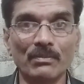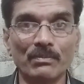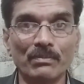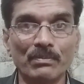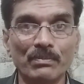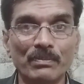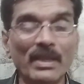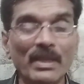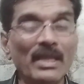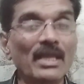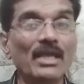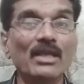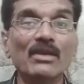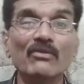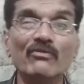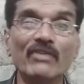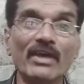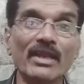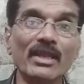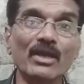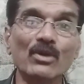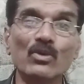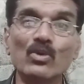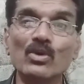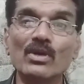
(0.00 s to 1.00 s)
be in
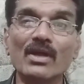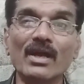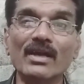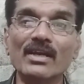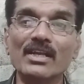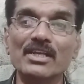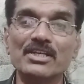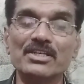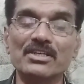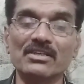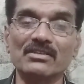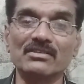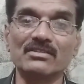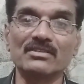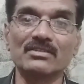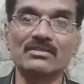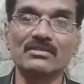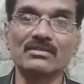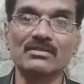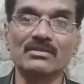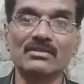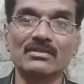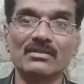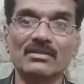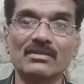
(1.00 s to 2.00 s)
very good conditions.
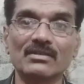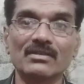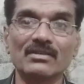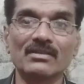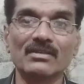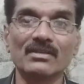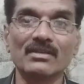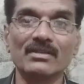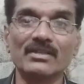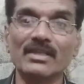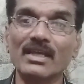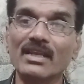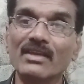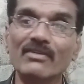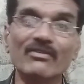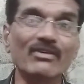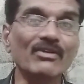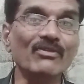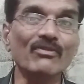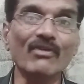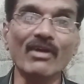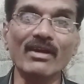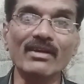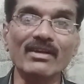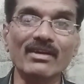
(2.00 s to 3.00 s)
They never
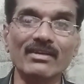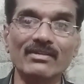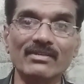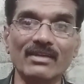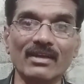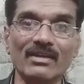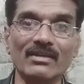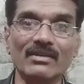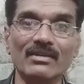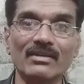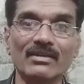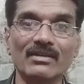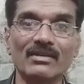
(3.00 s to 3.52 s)
wanted that.